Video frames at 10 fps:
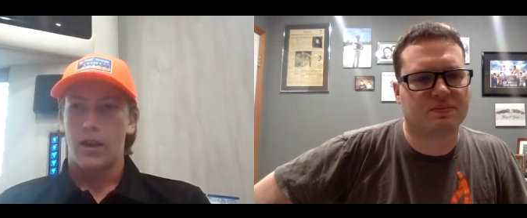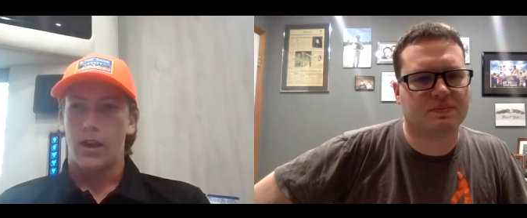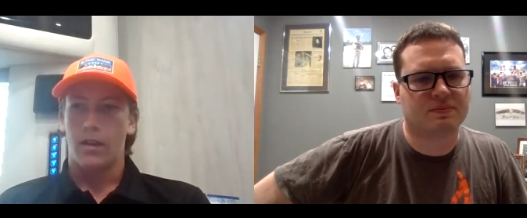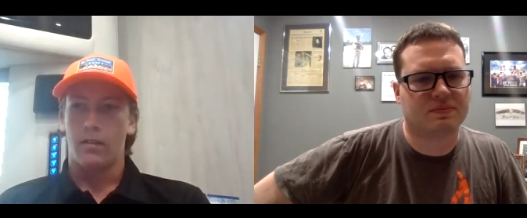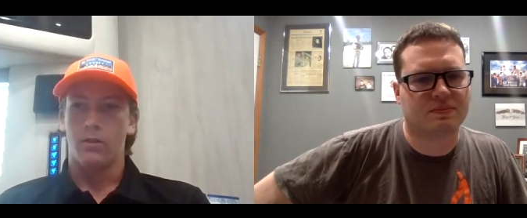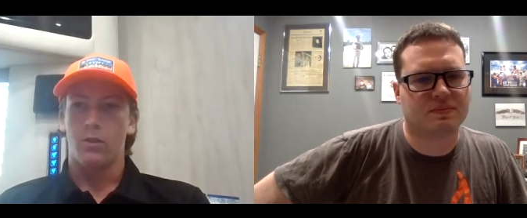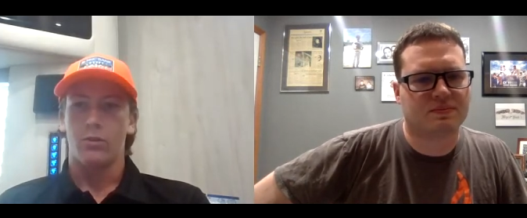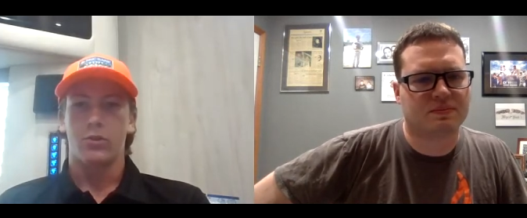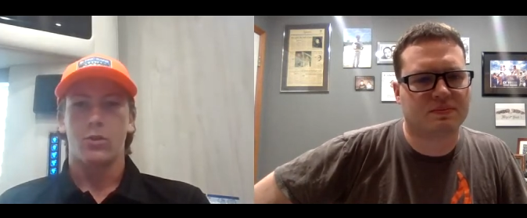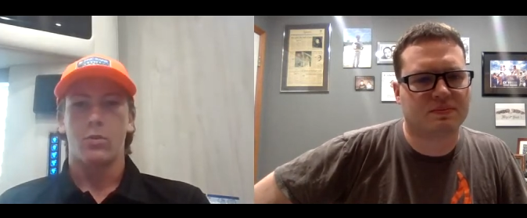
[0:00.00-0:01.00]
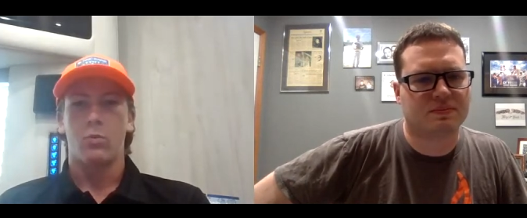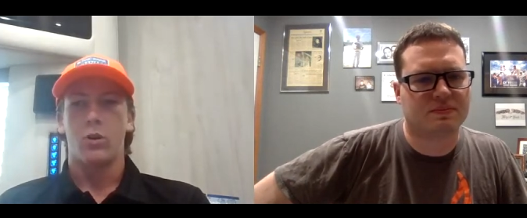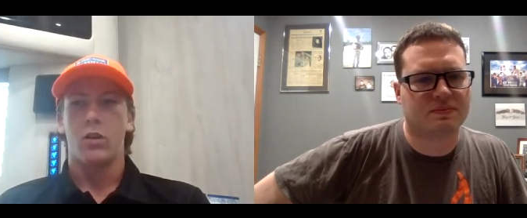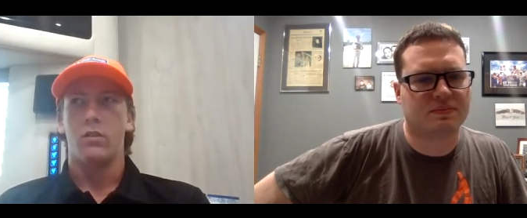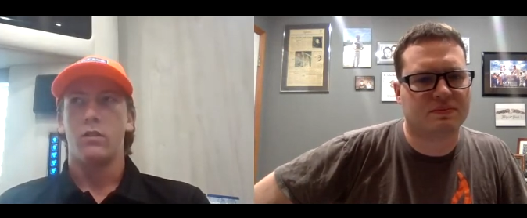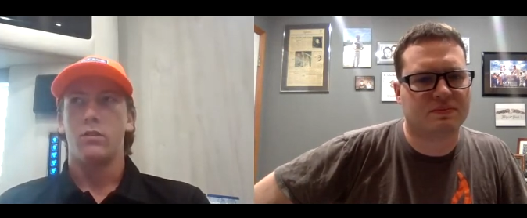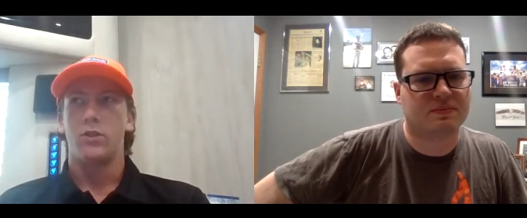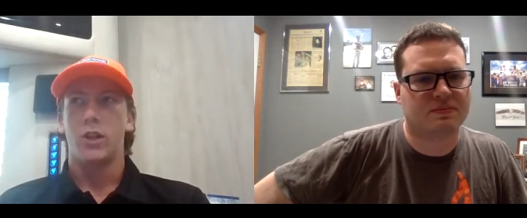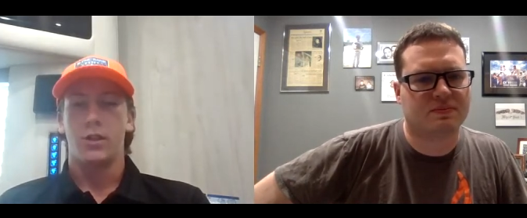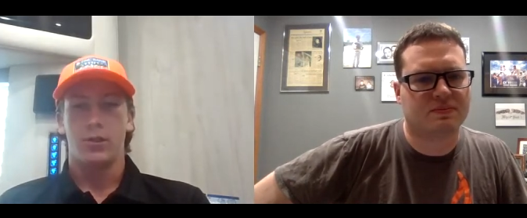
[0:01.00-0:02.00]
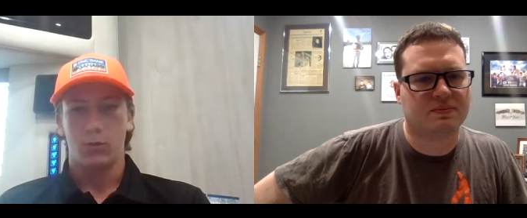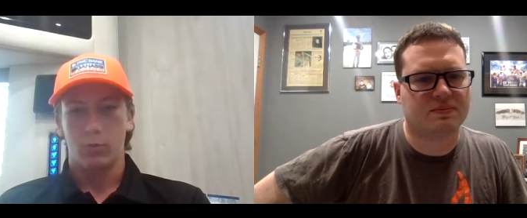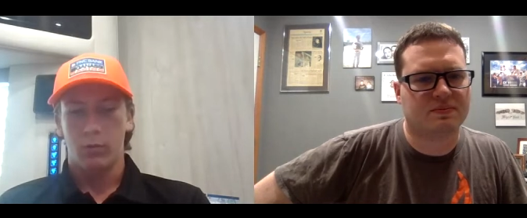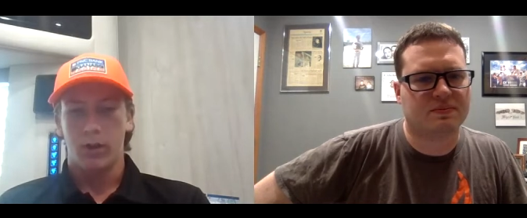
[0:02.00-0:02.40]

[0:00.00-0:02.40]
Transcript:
Speaker 1: and also what changes we